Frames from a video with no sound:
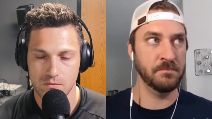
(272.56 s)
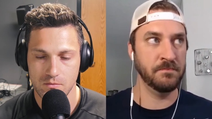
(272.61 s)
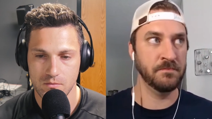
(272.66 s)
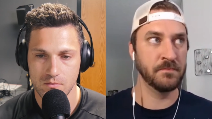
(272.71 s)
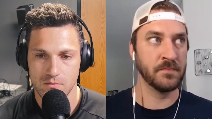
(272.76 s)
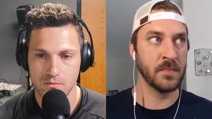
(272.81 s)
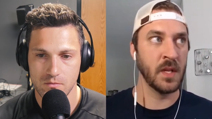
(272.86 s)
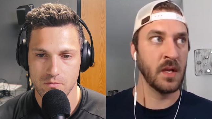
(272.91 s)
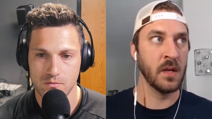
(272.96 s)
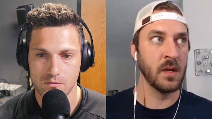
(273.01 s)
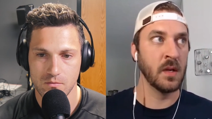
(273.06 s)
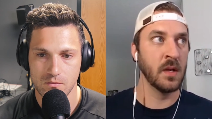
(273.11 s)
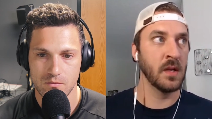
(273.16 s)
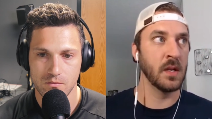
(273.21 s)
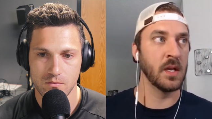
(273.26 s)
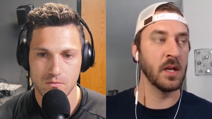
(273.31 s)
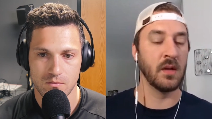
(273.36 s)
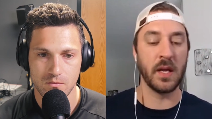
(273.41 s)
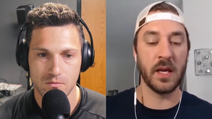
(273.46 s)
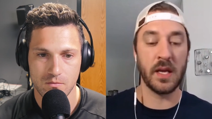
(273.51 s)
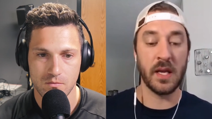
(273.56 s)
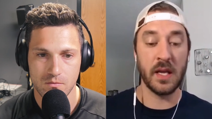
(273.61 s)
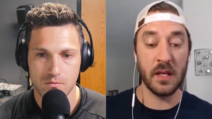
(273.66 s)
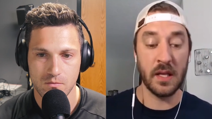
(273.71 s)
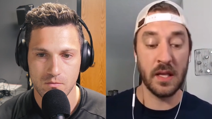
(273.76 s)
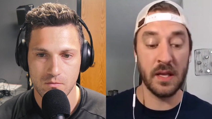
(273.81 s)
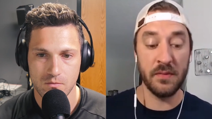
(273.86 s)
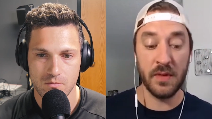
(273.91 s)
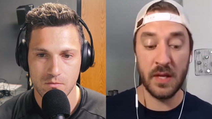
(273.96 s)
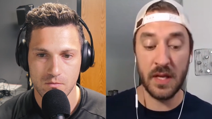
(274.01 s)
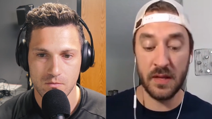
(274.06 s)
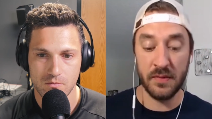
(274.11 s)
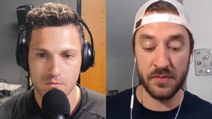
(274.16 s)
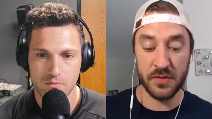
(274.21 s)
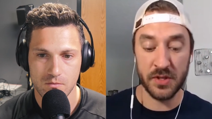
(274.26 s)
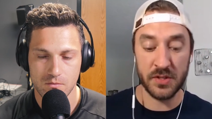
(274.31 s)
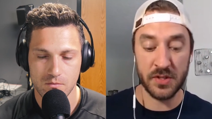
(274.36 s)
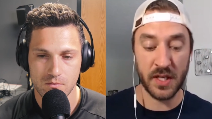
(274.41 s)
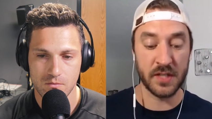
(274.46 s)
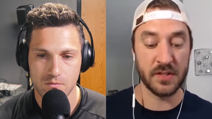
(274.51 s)
Speaker 1: you know like if,
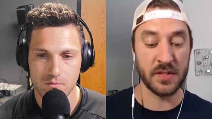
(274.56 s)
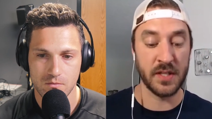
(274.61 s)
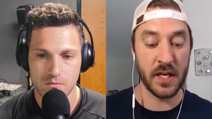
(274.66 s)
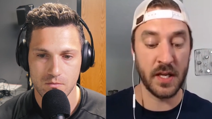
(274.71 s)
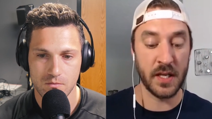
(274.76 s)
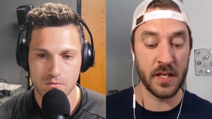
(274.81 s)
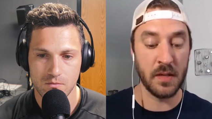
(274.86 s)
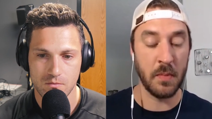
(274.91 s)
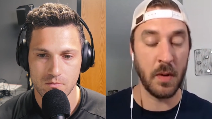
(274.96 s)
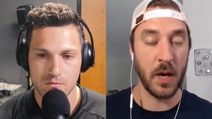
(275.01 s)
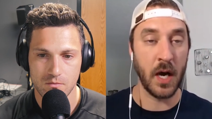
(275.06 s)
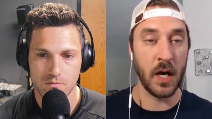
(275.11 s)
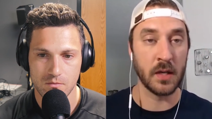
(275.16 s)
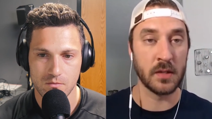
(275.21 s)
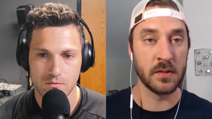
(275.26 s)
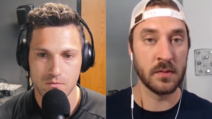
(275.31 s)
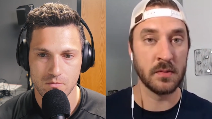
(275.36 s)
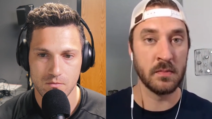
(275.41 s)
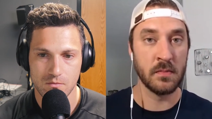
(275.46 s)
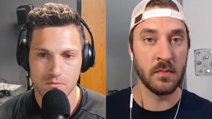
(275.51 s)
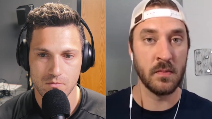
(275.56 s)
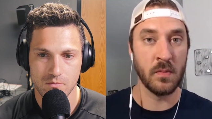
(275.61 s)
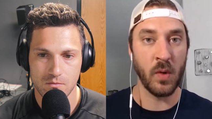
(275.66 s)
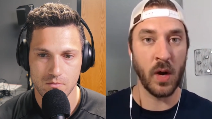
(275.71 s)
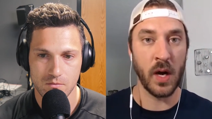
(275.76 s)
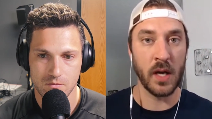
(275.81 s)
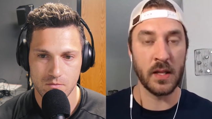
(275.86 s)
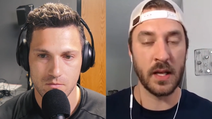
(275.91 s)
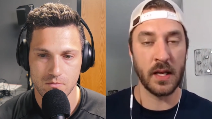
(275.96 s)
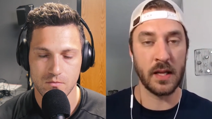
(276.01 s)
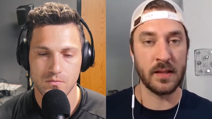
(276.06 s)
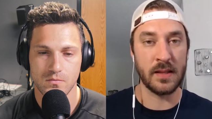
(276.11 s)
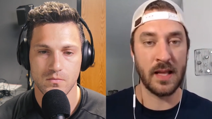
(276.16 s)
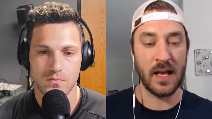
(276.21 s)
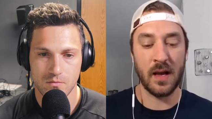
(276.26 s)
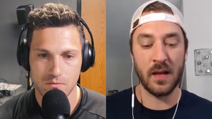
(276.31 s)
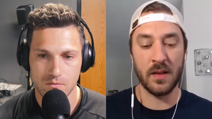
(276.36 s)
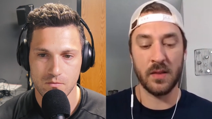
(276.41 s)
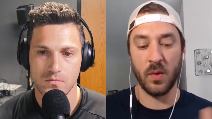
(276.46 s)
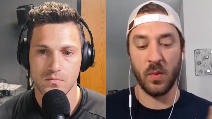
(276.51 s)
if, you're just like standing in the box right that
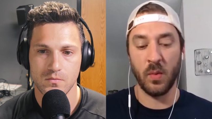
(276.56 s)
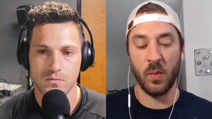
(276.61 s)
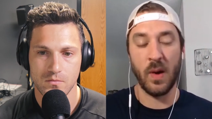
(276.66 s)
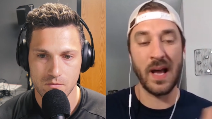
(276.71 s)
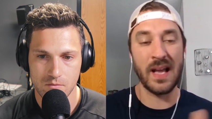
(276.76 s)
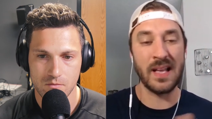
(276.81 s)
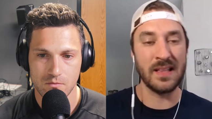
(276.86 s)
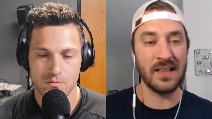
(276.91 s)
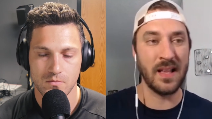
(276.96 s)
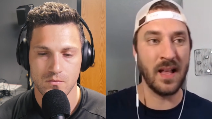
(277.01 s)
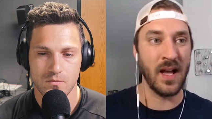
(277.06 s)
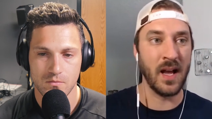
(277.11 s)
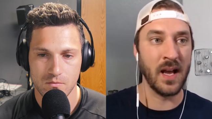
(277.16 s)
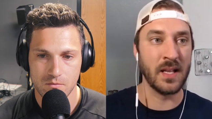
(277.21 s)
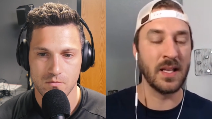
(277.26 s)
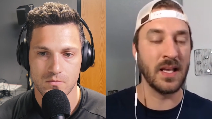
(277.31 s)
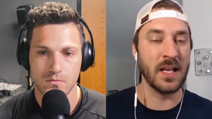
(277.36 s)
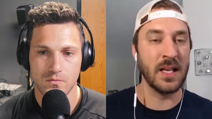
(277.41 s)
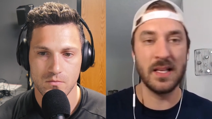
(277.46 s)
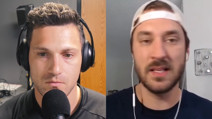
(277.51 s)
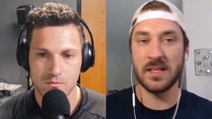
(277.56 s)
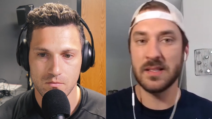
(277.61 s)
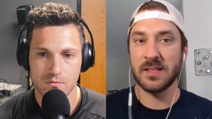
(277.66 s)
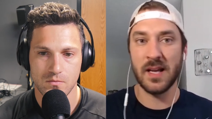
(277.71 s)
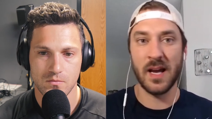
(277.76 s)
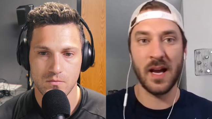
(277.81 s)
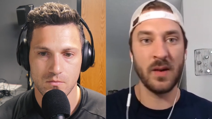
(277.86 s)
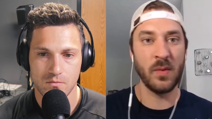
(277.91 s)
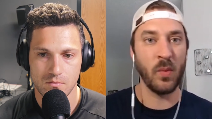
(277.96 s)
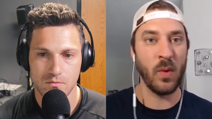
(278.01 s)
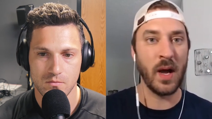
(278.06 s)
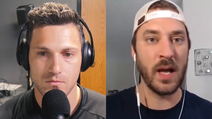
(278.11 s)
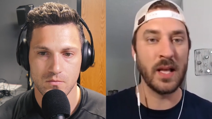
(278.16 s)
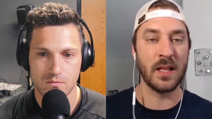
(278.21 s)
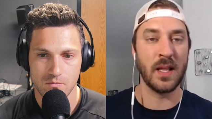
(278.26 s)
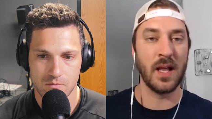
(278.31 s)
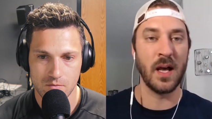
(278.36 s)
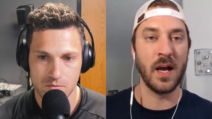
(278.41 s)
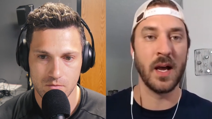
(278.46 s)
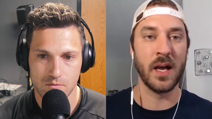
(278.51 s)
that the white line the inside
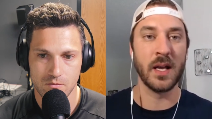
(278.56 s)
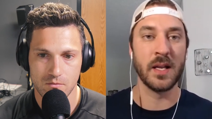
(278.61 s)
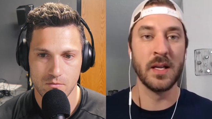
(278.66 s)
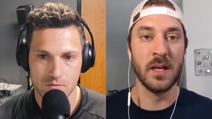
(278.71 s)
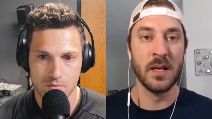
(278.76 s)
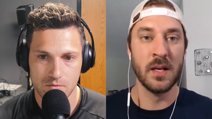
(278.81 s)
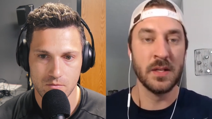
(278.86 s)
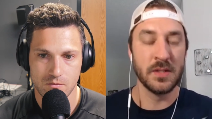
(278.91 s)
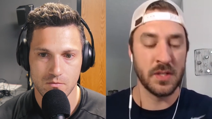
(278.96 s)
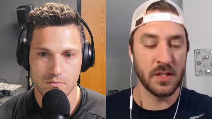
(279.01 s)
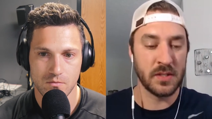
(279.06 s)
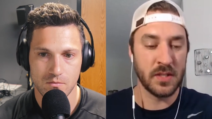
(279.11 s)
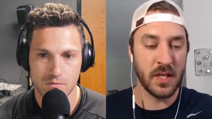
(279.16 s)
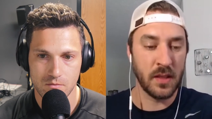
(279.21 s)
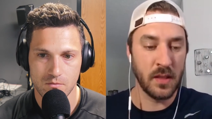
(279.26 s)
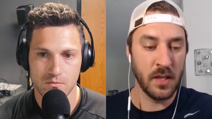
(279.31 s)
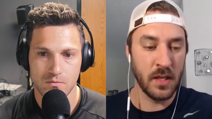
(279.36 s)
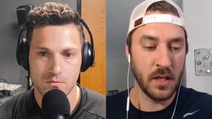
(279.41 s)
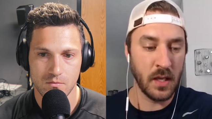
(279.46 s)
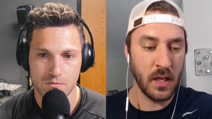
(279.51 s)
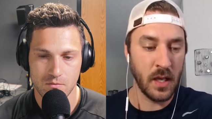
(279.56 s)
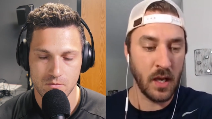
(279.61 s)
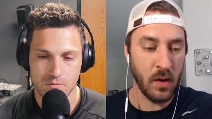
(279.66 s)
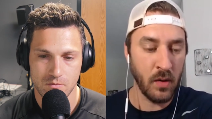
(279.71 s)
white line just like thinking